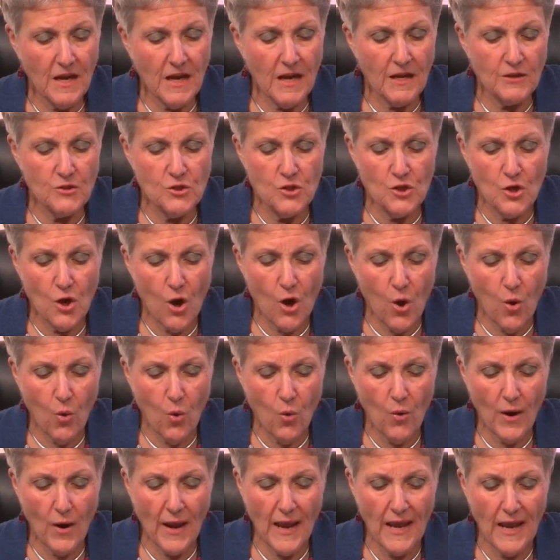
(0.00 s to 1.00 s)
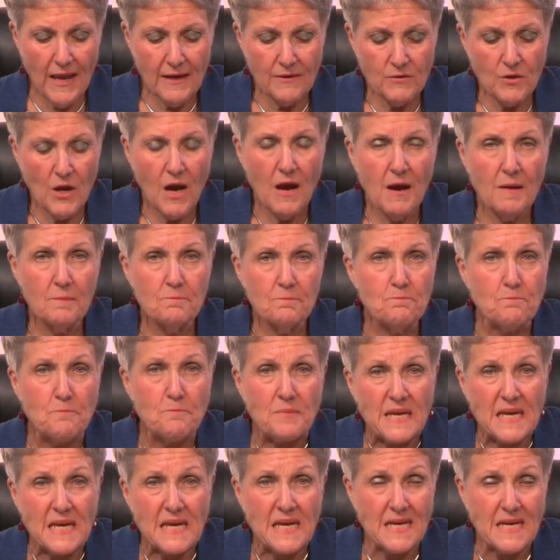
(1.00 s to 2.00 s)
Know and
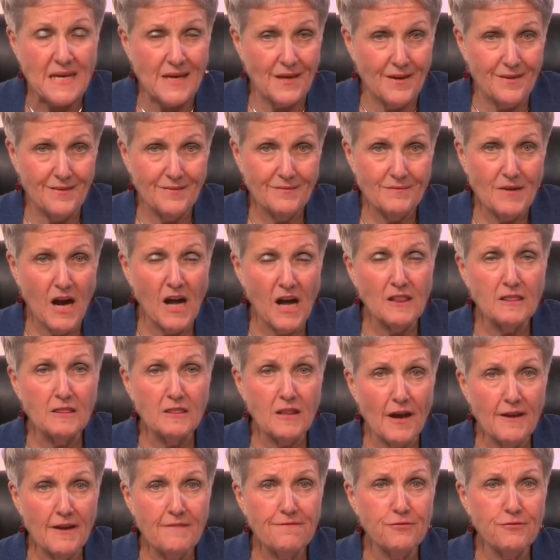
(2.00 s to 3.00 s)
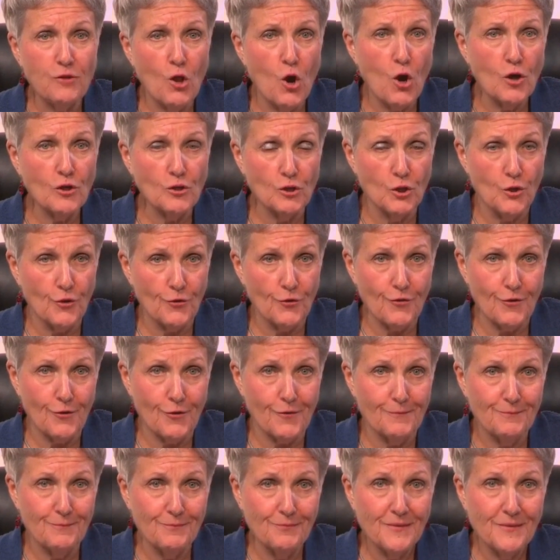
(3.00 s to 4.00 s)
be a lifelong
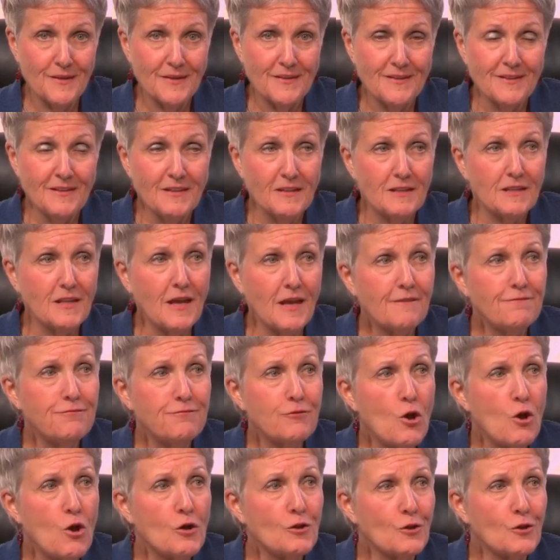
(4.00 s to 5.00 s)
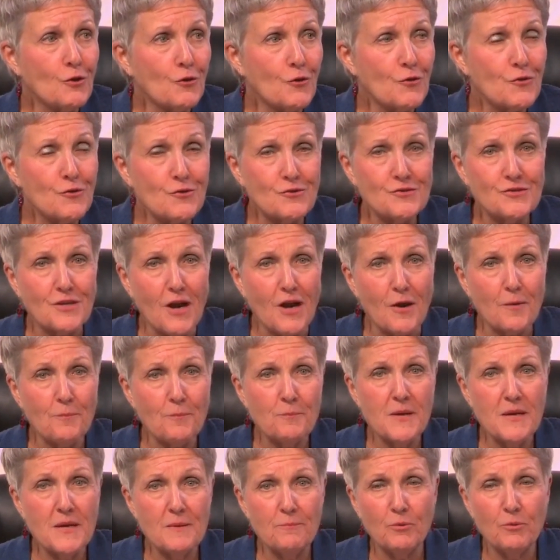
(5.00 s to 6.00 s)
learner. Lifelong learners are
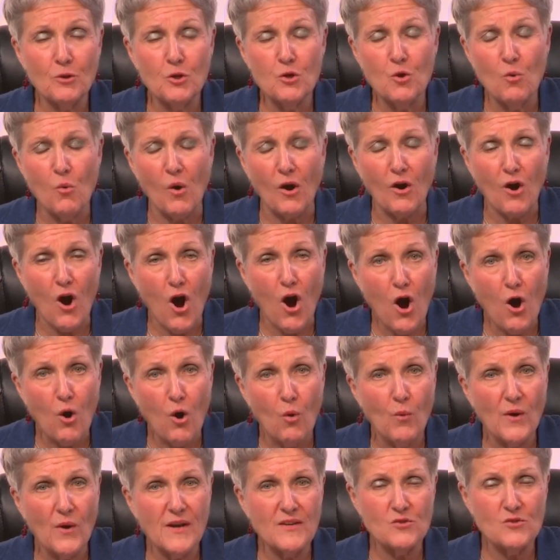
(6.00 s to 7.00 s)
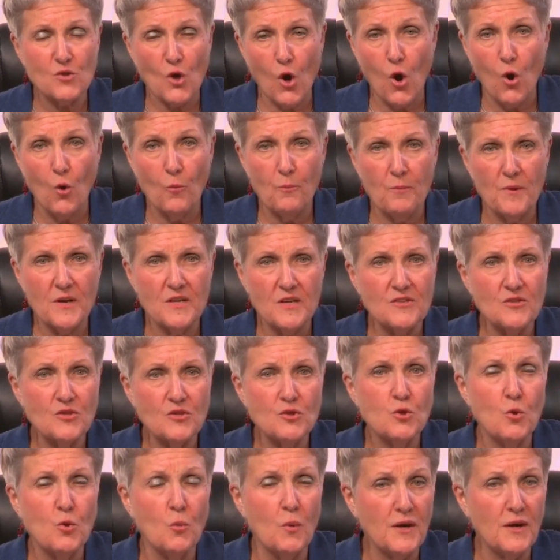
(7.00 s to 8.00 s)
people who are always open
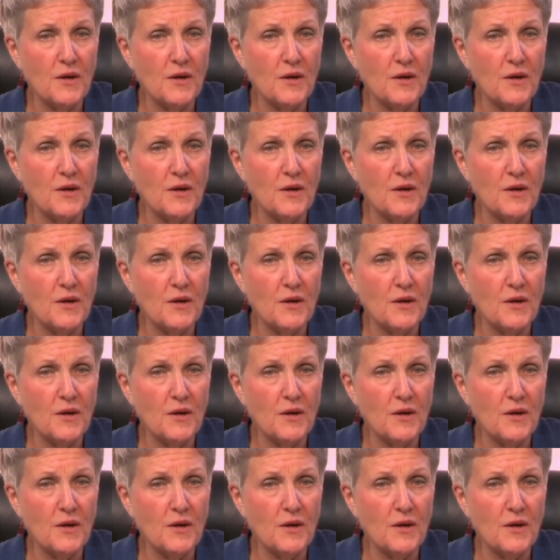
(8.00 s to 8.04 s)
to a